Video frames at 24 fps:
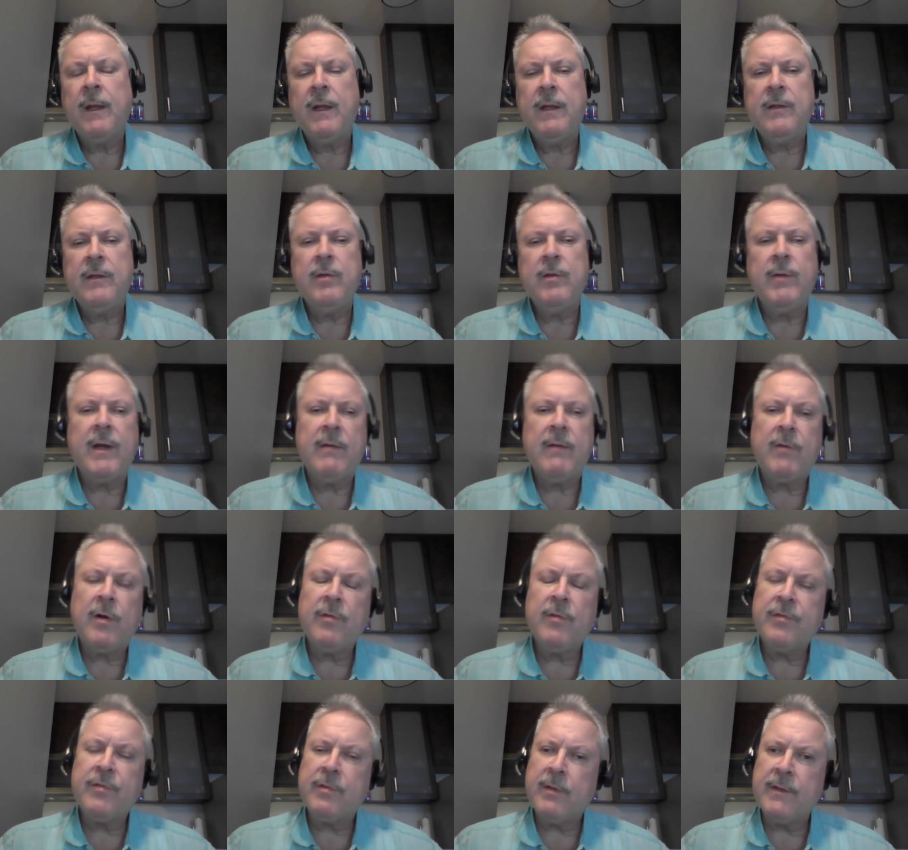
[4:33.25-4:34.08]
You have
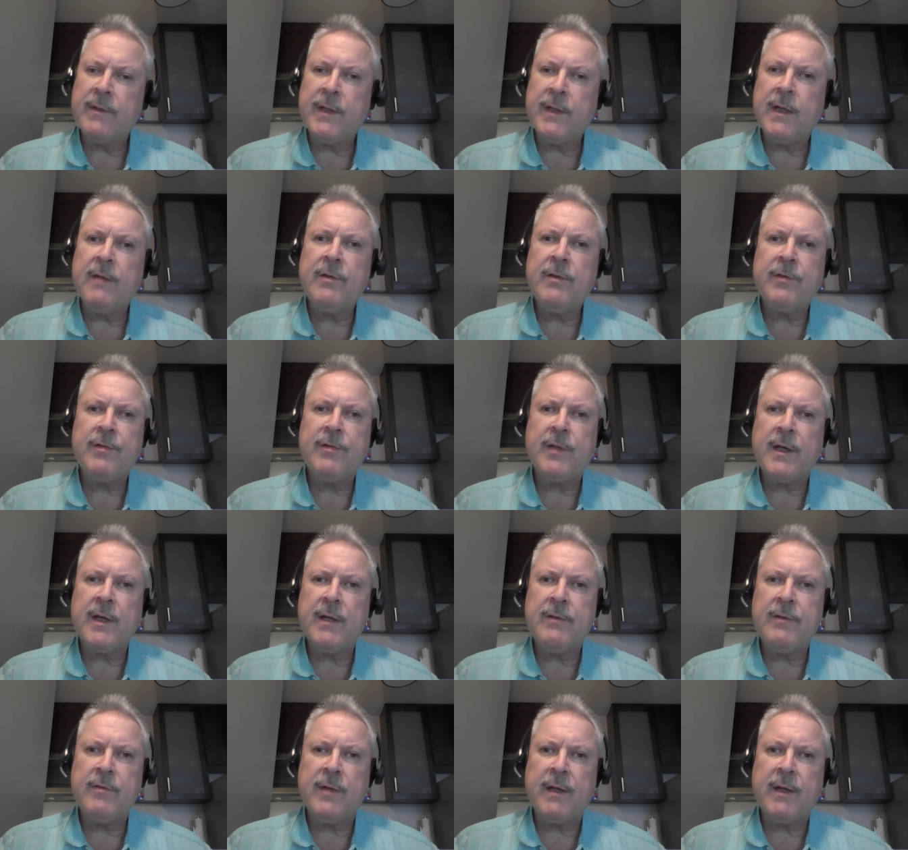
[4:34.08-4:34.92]
also on the other side,
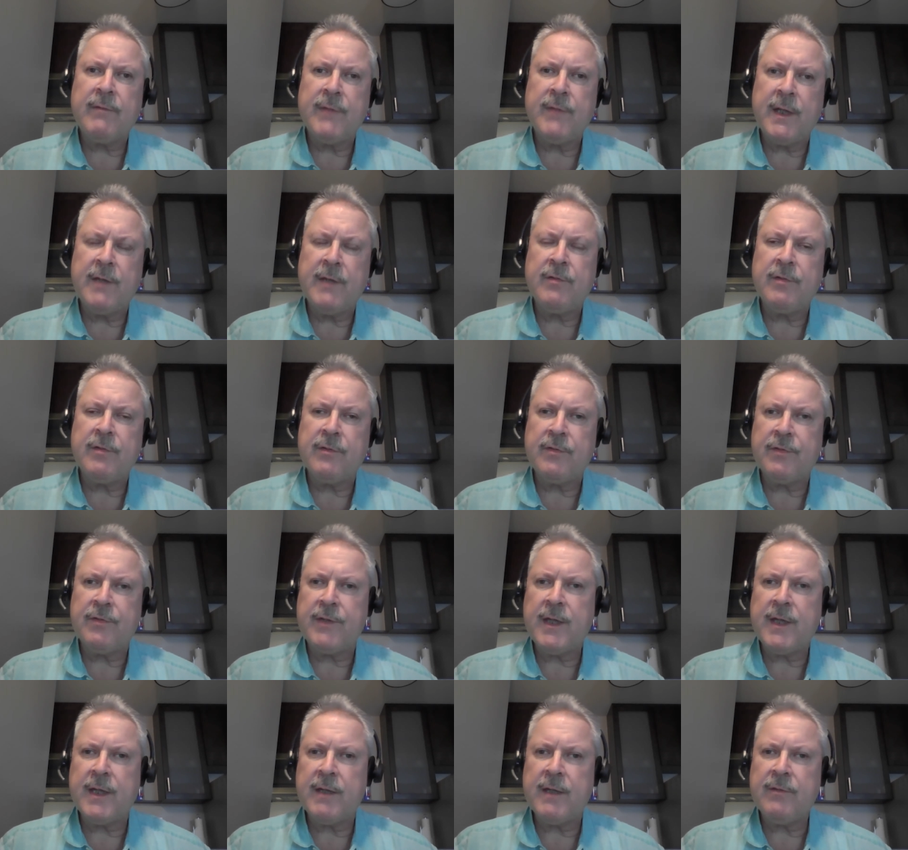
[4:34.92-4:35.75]
you have nation
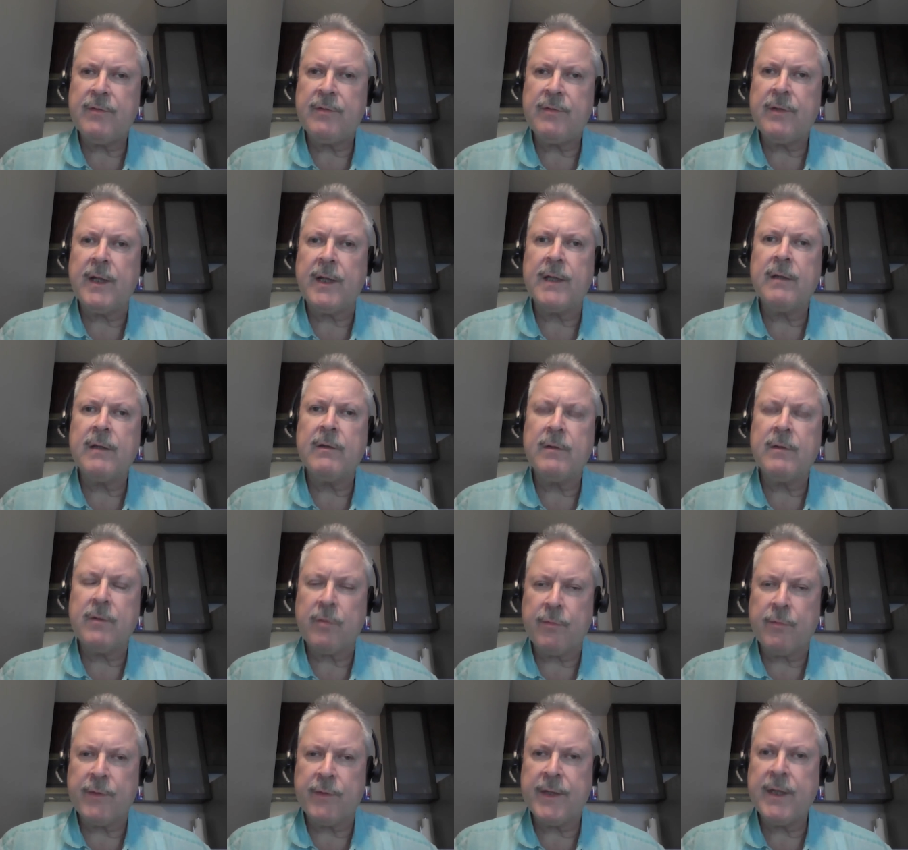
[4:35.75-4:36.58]
states like
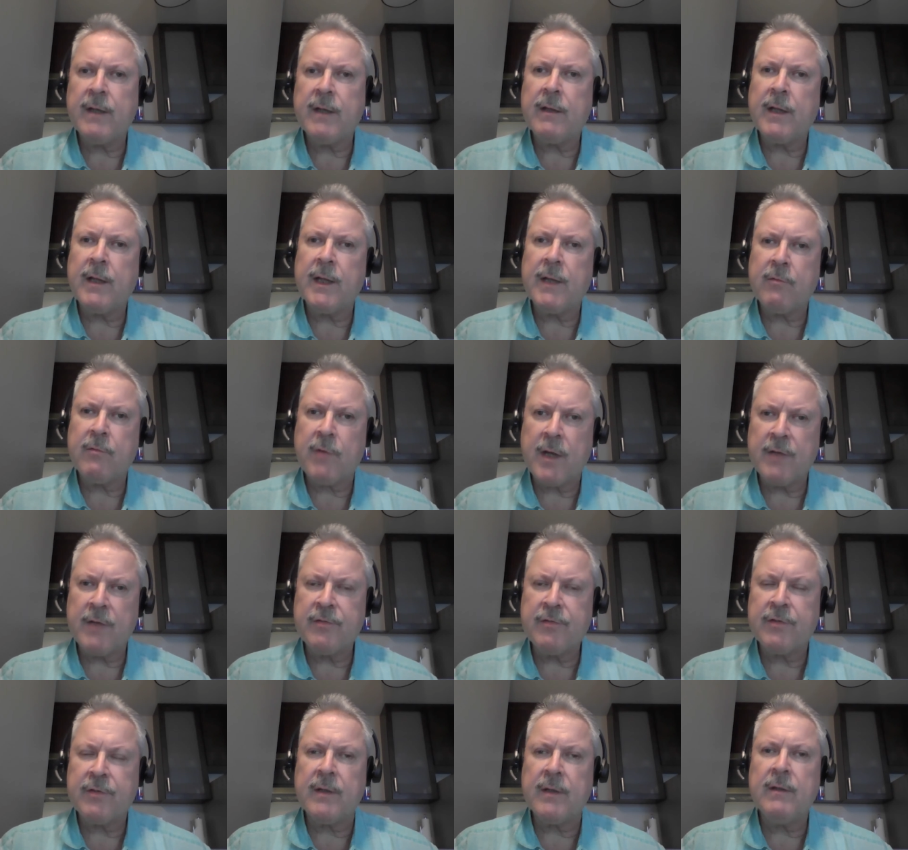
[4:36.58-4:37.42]
Korea, like
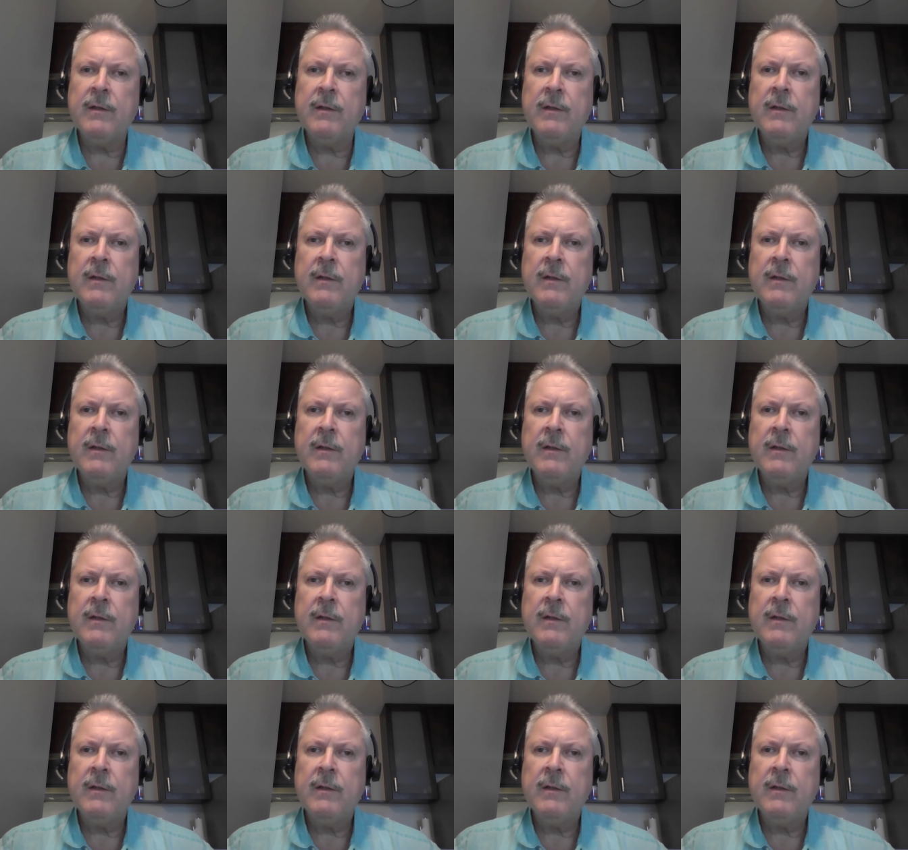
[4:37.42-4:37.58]
Russia,